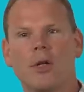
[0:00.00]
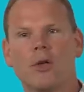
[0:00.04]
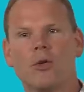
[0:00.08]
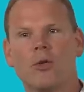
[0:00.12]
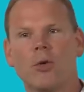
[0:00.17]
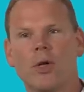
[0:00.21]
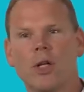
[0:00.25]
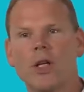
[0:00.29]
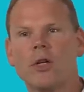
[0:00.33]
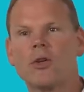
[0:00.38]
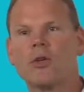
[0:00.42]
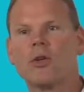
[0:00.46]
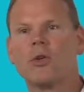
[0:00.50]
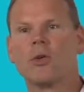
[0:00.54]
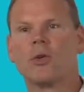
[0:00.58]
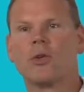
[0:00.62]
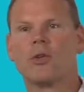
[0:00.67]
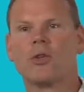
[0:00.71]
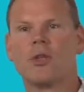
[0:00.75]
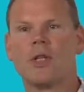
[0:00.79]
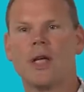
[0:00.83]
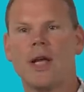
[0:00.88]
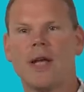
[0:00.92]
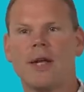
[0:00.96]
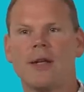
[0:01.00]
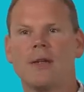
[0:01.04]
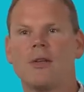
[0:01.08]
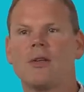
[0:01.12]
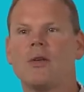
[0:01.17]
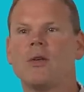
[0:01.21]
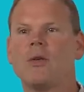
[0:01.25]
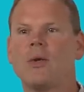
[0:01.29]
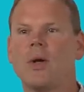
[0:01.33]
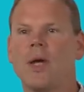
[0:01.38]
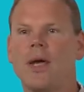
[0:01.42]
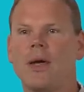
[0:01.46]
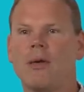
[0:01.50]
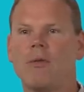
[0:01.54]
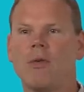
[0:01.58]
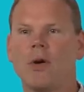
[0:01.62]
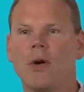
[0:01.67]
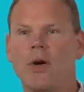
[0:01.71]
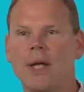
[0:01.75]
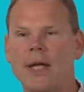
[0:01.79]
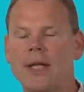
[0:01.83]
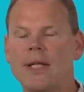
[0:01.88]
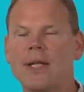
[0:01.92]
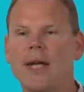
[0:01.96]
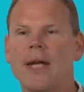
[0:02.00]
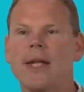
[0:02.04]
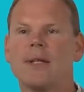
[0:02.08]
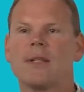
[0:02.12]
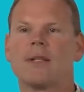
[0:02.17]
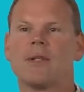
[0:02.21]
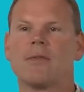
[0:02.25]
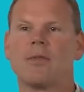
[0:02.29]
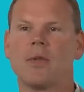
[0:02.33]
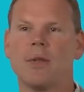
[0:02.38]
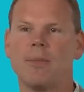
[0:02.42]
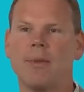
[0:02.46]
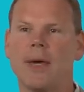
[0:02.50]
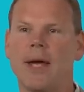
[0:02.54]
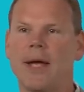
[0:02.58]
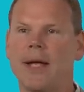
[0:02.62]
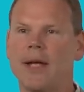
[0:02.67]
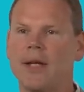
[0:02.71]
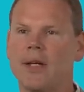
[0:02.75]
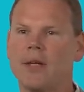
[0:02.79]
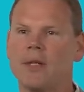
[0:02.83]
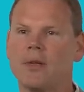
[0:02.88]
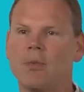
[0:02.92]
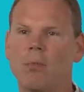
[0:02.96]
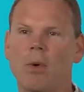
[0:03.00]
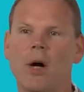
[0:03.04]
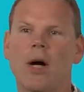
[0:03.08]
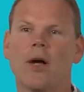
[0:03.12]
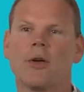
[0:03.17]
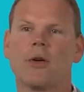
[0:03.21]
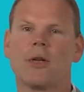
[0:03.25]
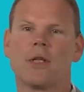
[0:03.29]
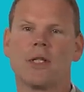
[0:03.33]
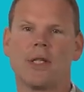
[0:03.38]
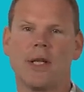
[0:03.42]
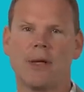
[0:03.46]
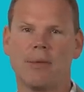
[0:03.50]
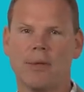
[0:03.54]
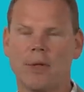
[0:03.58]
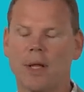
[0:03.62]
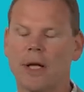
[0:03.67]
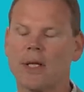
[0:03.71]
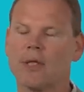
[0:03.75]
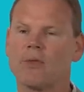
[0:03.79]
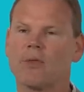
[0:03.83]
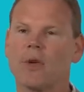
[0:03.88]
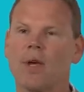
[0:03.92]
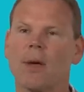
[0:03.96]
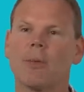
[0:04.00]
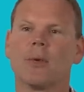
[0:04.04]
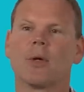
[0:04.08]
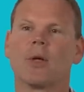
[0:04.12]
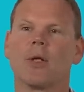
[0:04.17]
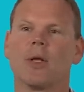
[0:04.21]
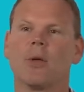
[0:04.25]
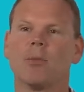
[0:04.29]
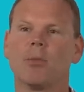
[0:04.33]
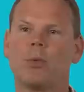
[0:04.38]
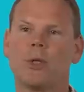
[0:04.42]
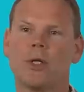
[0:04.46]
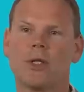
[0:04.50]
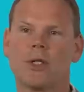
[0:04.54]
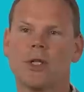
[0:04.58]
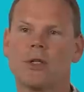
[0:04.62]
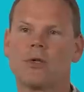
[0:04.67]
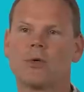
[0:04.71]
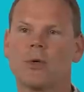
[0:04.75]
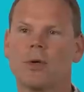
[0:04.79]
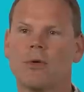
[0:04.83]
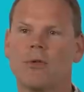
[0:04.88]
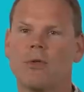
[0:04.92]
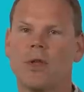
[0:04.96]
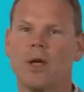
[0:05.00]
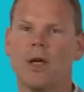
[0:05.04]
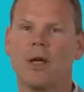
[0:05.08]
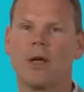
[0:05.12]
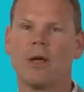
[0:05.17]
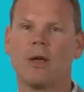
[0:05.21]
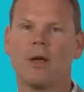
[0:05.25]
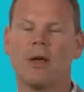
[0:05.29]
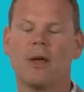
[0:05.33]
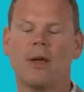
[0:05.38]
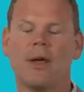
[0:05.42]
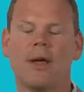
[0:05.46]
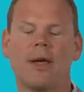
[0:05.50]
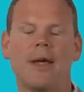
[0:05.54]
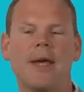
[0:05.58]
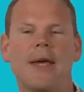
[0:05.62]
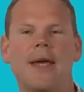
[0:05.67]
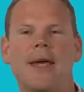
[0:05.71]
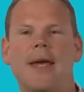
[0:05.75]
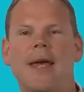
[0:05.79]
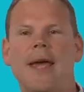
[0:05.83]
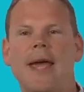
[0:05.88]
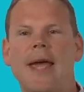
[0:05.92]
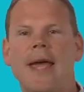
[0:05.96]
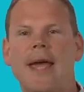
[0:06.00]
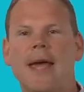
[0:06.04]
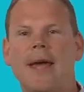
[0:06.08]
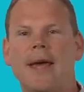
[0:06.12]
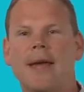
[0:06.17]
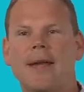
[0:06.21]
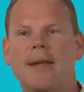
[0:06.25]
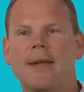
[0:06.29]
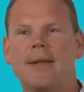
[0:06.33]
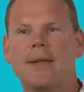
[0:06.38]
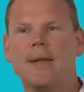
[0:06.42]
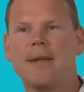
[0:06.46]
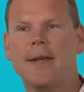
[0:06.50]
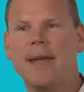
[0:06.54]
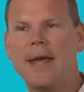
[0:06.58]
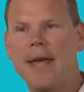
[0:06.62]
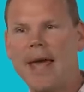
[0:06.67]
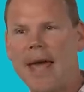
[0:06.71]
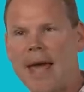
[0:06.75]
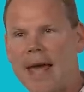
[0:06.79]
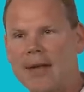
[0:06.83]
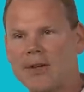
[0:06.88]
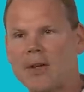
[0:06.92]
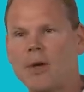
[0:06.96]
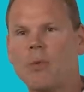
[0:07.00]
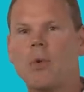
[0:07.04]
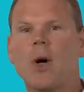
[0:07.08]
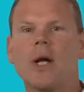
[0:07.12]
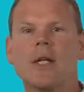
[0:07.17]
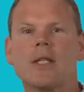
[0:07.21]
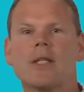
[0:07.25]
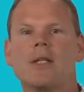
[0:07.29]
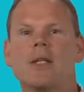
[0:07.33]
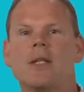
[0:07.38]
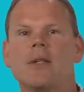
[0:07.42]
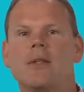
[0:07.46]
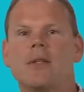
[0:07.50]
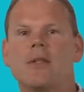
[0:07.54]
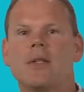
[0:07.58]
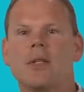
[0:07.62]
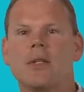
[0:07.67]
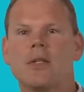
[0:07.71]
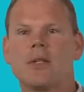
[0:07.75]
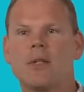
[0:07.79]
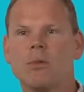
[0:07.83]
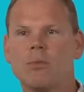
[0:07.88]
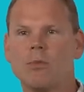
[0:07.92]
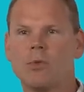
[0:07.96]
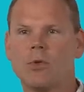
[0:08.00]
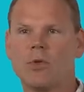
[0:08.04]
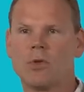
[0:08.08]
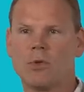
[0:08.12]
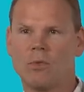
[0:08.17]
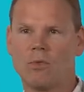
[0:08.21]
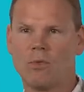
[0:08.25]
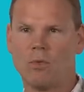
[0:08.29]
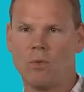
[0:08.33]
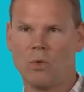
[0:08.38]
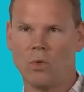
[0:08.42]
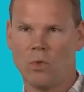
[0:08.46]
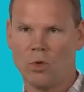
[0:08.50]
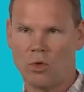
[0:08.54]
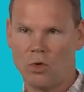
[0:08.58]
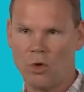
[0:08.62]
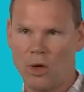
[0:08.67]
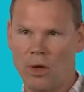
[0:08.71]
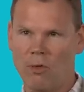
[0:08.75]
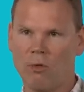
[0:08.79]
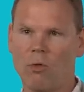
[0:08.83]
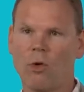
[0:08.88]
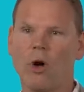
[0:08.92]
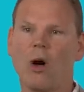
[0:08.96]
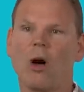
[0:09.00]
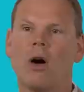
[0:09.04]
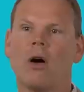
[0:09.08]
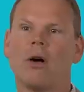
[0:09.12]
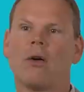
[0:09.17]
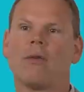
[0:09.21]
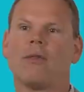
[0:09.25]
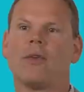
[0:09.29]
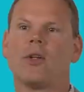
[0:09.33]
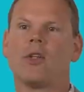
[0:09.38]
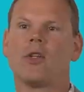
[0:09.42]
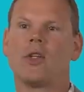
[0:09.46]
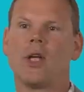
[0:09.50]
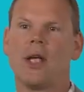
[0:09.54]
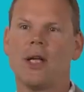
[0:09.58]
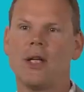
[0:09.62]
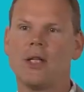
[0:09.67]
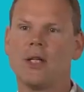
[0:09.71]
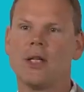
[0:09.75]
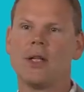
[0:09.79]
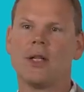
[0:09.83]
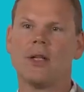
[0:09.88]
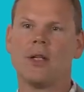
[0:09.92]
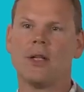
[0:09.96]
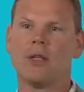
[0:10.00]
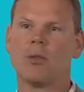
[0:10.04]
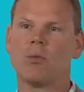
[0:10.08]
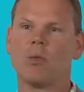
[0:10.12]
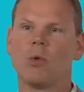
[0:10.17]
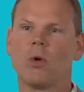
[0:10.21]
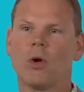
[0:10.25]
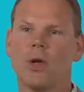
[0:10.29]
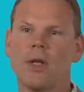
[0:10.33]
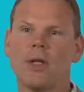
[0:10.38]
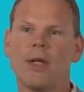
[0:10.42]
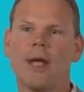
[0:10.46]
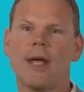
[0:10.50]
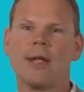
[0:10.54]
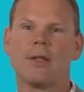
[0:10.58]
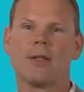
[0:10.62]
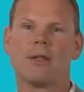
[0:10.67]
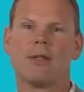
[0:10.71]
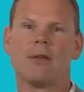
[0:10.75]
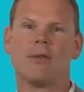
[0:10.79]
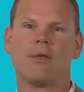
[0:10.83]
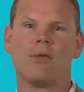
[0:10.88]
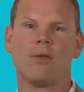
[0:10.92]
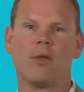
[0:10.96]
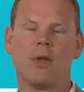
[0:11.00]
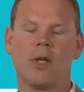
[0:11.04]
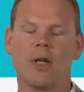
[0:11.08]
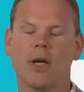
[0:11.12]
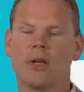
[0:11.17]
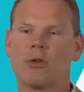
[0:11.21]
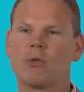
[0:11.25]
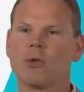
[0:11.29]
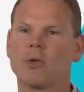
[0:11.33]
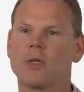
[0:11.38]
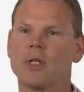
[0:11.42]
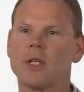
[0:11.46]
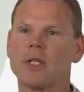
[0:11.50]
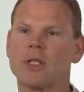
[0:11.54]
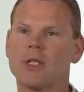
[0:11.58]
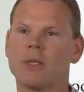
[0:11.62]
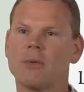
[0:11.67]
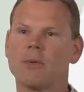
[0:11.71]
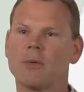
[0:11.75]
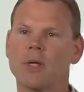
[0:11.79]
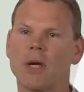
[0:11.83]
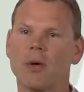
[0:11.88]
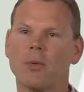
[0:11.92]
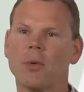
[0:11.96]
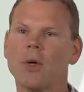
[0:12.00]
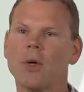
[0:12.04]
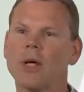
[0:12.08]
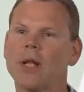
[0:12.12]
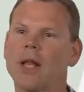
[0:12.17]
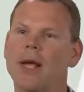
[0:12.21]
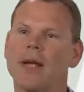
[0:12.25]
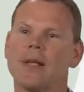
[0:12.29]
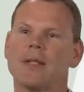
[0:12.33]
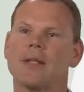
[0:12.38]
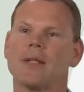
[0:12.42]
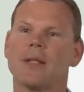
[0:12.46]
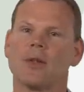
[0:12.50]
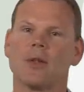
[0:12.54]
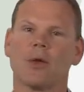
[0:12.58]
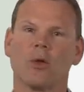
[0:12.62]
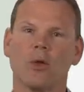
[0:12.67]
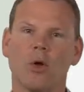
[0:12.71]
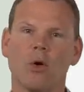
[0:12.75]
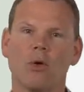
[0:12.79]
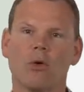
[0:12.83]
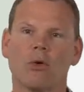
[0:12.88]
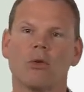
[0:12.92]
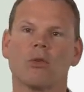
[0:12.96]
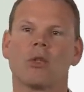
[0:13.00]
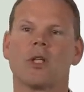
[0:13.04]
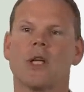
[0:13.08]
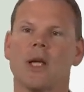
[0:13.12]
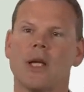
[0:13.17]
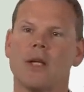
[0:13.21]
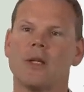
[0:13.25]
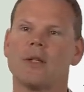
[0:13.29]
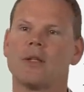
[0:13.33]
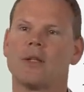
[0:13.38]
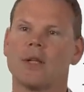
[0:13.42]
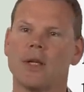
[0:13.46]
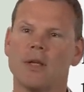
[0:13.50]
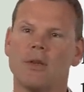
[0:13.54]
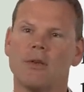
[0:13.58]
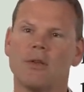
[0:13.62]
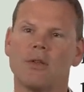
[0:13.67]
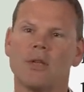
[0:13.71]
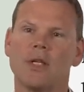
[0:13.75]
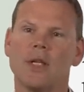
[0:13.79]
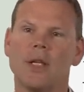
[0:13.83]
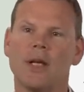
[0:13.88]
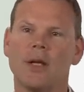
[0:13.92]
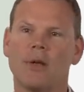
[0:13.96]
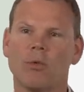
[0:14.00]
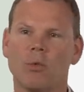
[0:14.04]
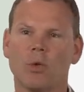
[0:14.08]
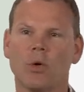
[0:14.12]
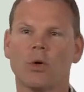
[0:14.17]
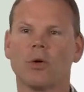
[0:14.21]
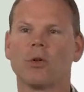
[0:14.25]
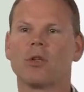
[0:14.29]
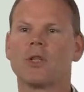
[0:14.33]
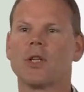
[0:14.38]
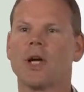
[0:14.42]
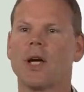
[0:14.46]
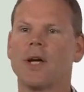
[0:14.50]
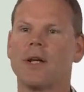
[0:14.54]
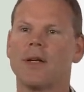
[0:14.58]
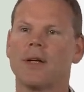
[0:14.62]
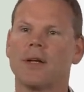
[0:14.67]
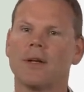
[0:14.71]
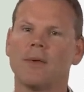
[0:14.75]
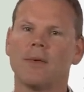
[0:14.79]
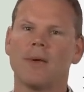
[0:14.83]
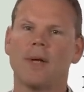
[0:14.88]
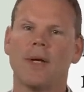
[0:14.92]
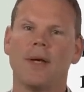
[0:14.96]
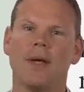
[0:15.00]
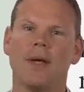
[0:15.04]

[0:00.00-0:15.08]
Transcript: a traditional state to a very intensively managed modern state with lots of chemical inputs, this sort of thing. And as I watched these systems evolve and change into these more intensive industrial systems, I realized that the local changes that you see in rural China